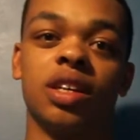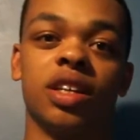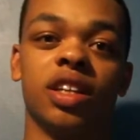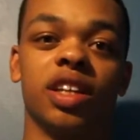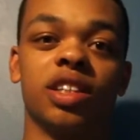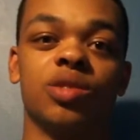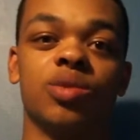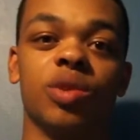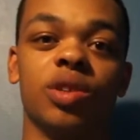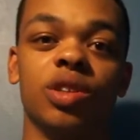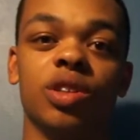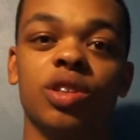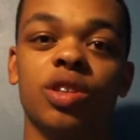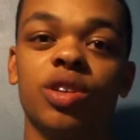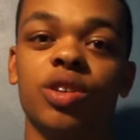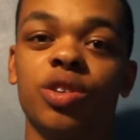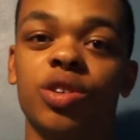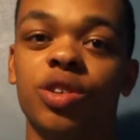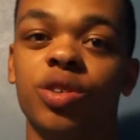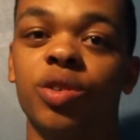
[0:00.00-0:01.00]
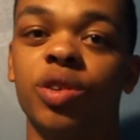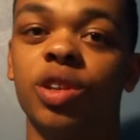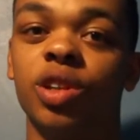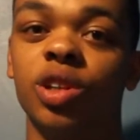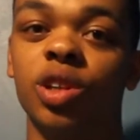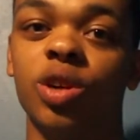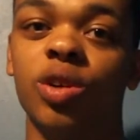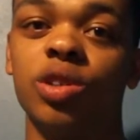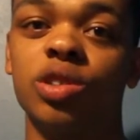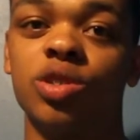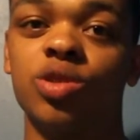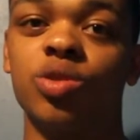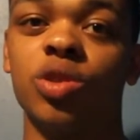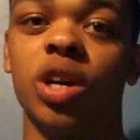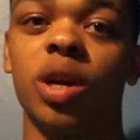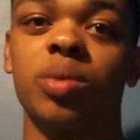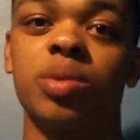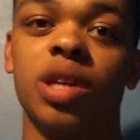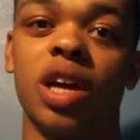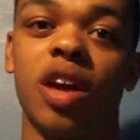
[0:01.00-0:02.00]
That's when you're doing the lowest
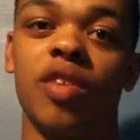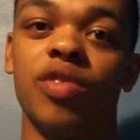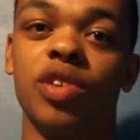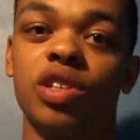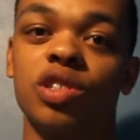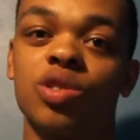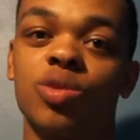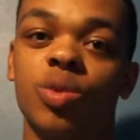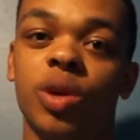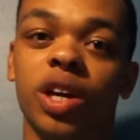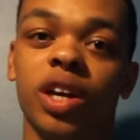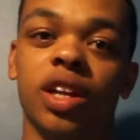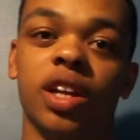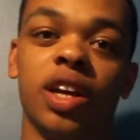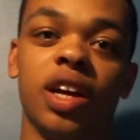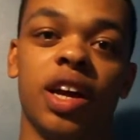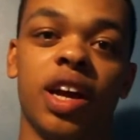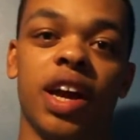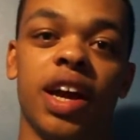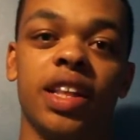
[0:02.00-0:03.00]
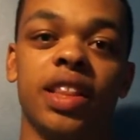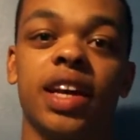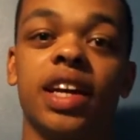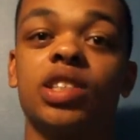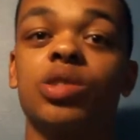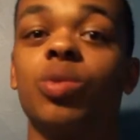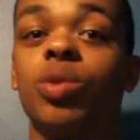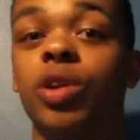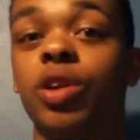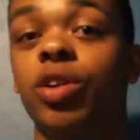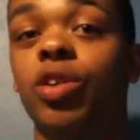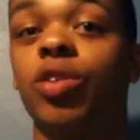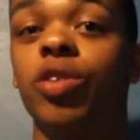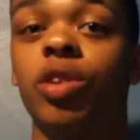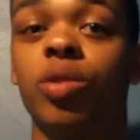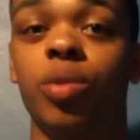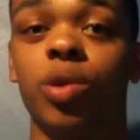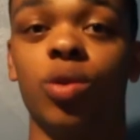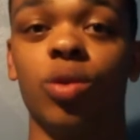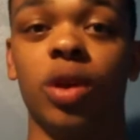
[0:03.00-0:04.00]
reps, heaviest weight, and that's when you're going
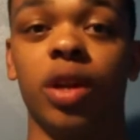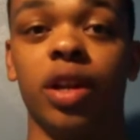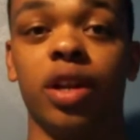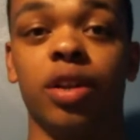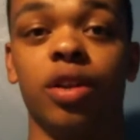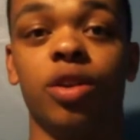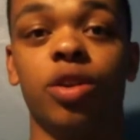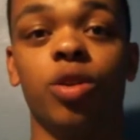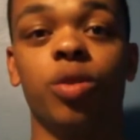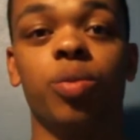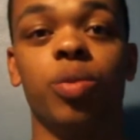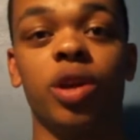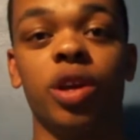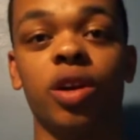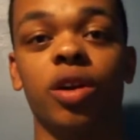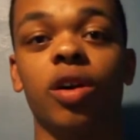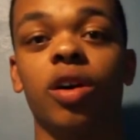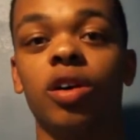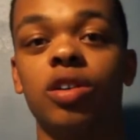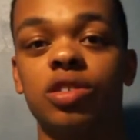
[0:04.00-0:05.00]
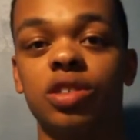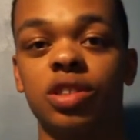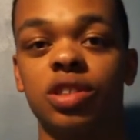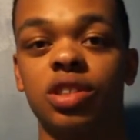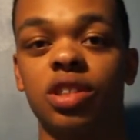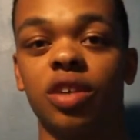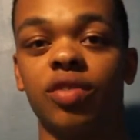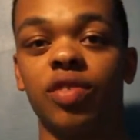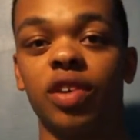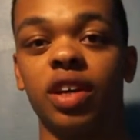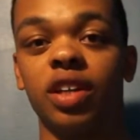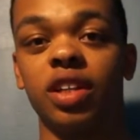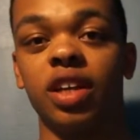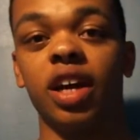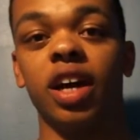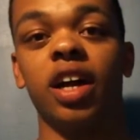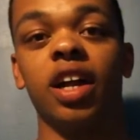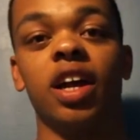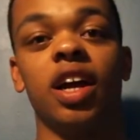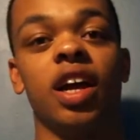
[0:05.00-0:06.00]
to be ready to do PRs and stuff like
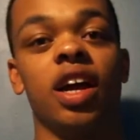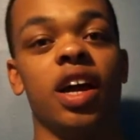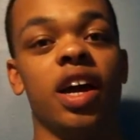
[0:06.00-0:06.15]
that.